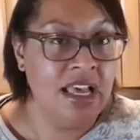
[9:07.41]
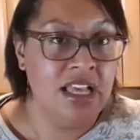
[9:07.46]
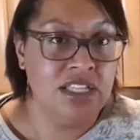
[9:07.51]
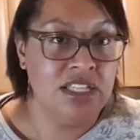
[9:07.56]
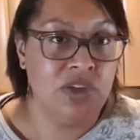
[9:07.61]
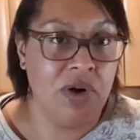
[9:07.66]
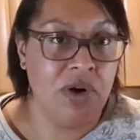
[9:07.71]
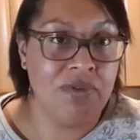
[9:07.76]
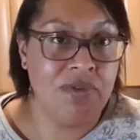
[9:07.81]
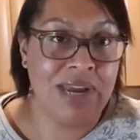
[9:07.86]

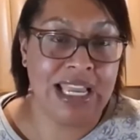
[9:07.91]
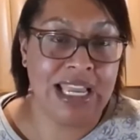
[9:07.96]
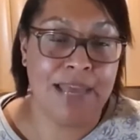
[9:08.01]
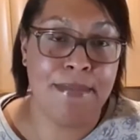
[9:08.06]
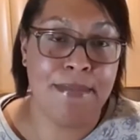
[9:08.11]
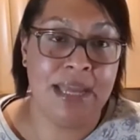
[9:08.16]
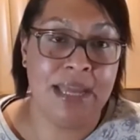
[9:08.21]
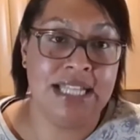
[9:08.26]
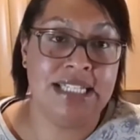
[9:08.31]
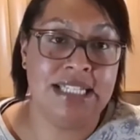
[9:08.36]
So I
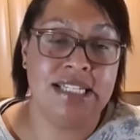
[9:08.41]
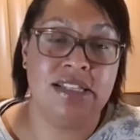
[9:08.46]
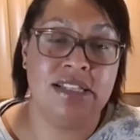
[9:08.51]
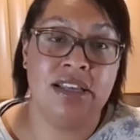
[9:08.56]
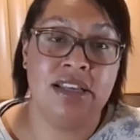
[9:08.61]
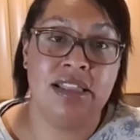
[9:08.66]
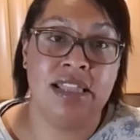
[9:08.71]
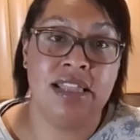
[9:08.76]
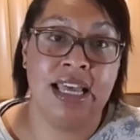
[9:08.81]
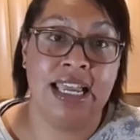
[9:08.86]
recommended
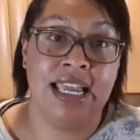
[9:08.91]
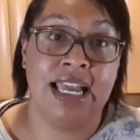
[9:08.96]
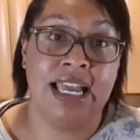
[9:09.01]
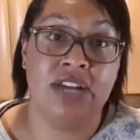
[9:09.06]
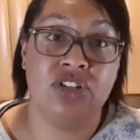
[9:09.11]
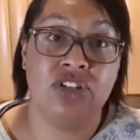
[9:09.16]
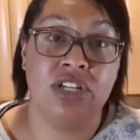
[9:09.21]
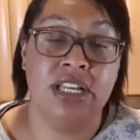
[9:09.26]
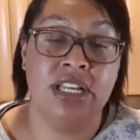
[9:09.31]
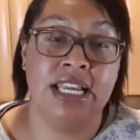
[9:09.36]
that
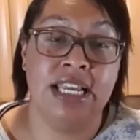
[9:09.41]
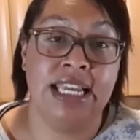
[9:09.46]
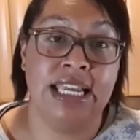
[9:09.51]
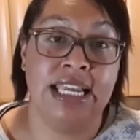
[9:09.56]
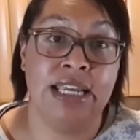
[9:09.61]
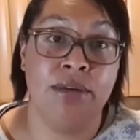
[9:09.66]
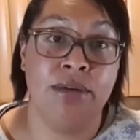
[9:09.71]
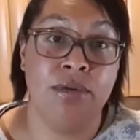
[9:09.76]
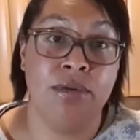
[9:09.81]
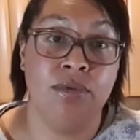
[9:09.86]

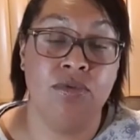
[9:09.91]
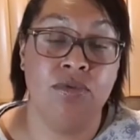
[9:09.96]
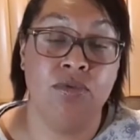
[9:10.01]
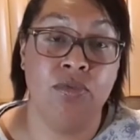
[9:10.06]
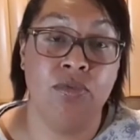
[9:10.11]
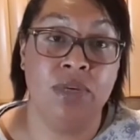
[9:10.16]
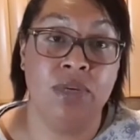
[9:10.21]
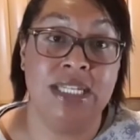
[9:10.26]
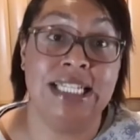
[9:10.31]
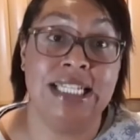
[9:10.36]

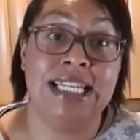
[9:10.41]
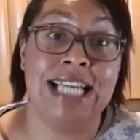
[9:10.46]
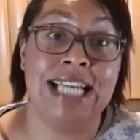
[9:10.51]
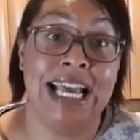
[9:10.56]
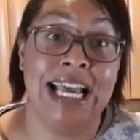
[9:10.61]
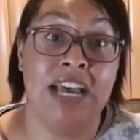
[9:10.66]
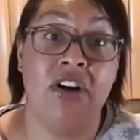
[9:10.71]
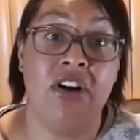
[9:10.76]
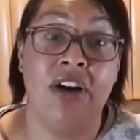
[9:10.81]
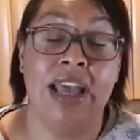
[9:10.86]
we did an
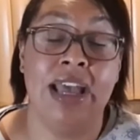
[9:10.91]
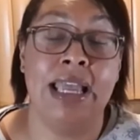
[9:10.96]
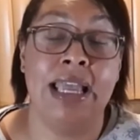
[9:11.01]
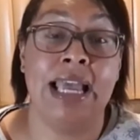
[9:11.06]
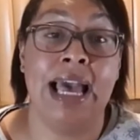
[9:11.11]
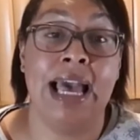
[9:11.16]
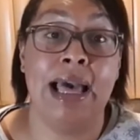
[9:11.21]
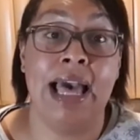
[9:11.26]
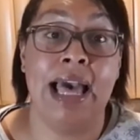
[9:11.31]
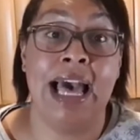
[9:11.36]

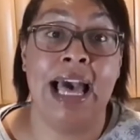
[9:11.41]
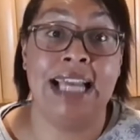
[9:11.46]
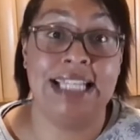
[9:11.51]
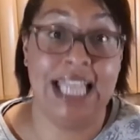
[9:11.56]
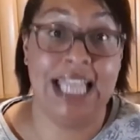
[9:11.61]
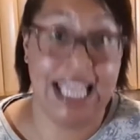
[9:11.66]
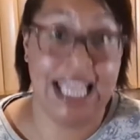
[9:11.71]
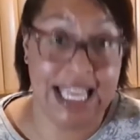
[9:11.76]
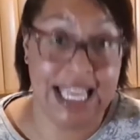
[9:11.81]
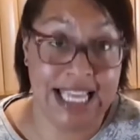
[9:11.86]
AI at
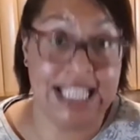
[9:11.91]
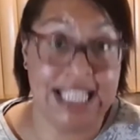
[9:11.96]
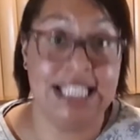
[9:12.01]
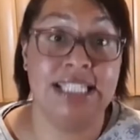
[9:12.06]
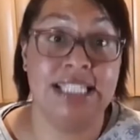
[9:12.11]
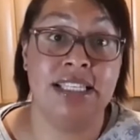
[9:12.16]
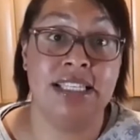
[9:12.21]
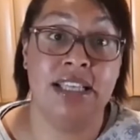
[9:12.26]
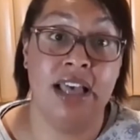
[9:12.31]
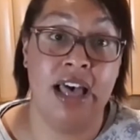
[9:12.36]

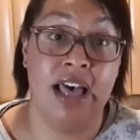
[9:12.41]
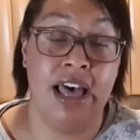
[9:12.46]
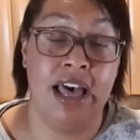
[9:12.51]
his